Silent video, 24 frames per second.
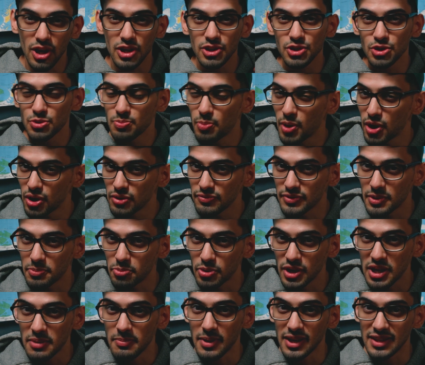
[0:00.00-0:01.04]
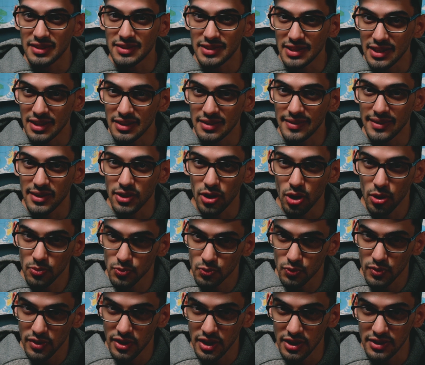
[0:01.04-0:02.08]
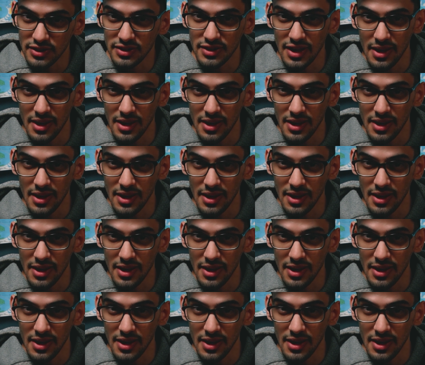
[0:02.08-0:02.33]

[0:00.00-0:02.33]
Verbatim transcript: are just part of the pre-made scene that comes with this